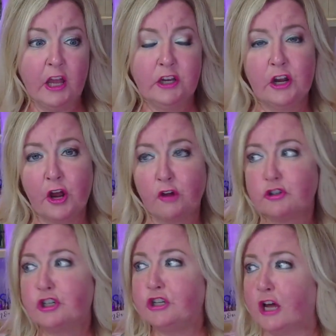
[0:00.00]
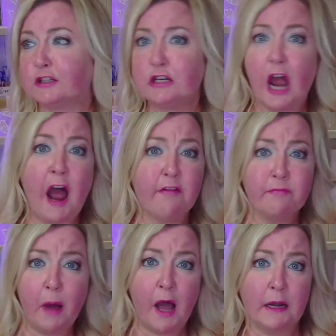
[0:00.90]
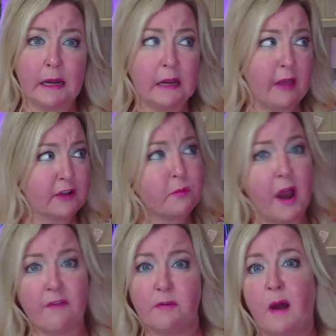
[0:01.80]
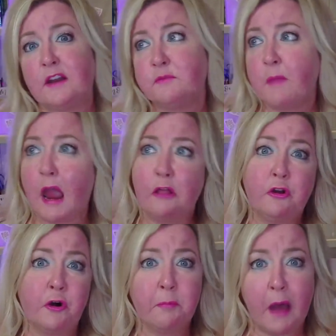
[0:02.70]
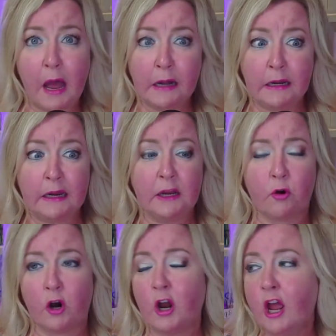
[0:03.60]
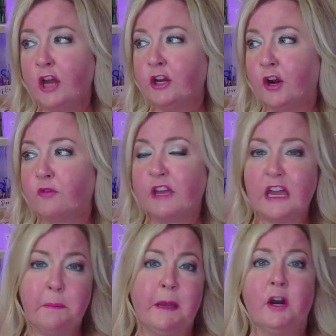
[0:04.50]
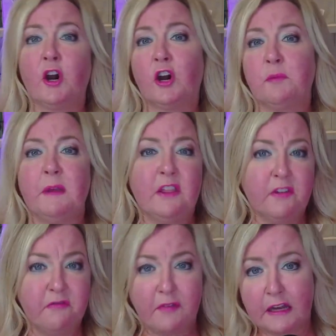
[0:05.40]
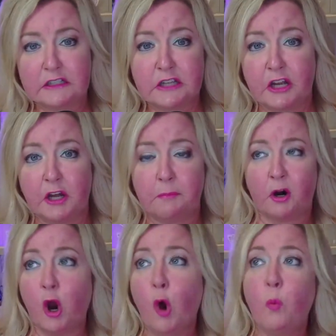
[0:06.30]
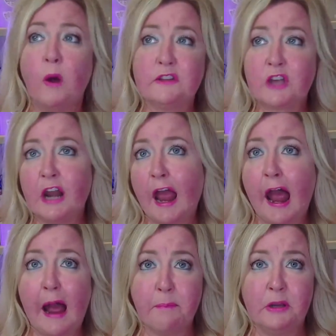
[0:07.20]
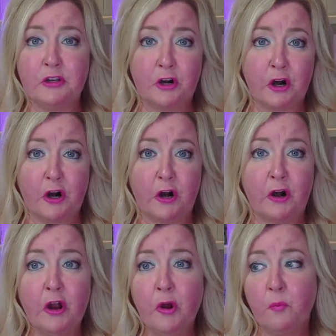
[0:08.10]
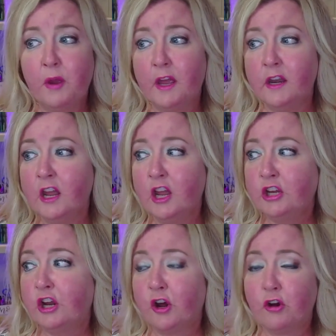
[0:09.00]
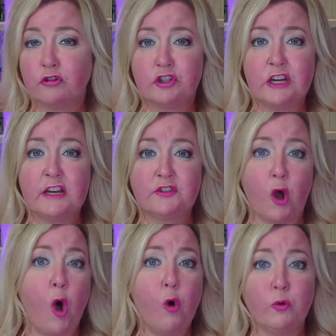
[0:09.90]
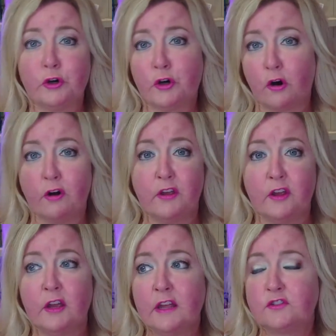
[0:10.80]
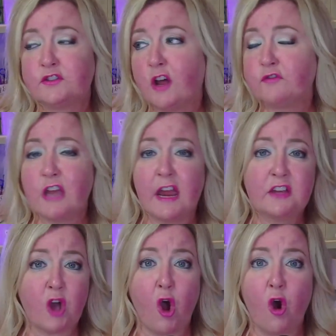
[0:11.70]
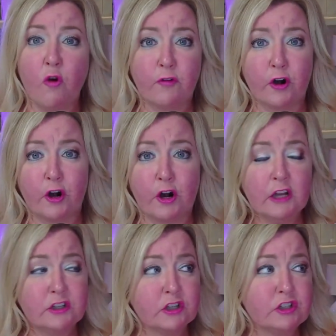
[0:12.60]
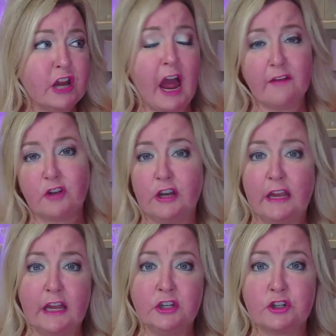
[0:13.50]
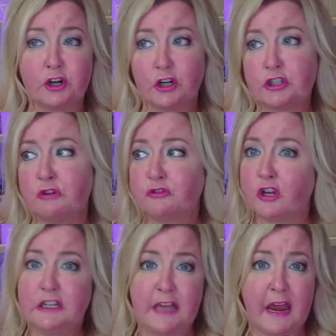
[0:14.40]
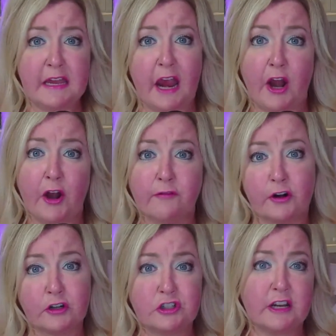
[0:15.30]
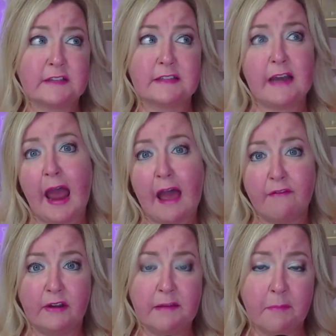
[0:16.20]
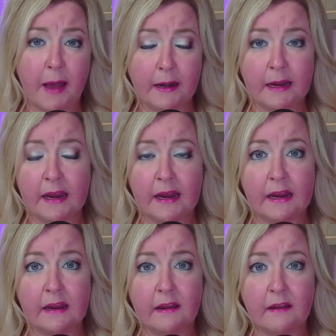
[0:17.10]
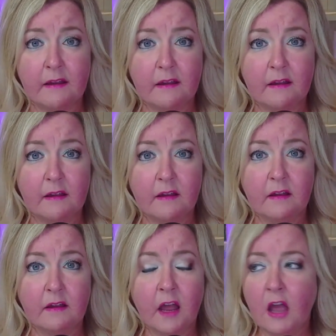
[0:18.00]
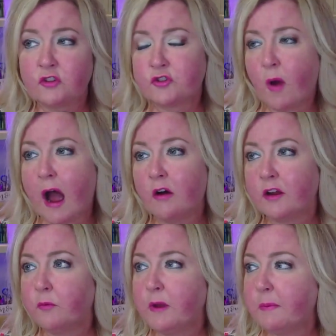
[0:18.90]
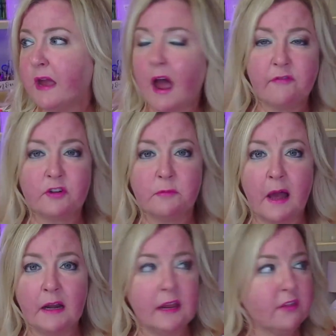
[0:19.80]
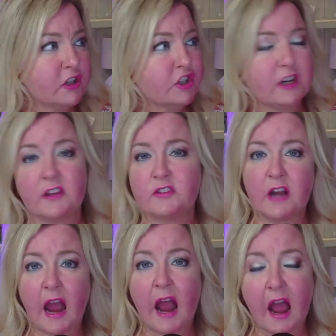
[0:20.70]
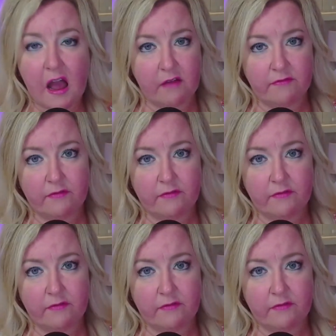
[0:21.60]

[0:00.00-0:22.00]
You know, she doesn't have money. That's why everybody's mailing her money, or, you know, keeping her to be the victim, or what's going to happen to her when, you know, she's older or the stuff takes over. Does she have good insurance? Who's going to take care of her? She doesn't have any money. So how can we be after money that she doesn't have?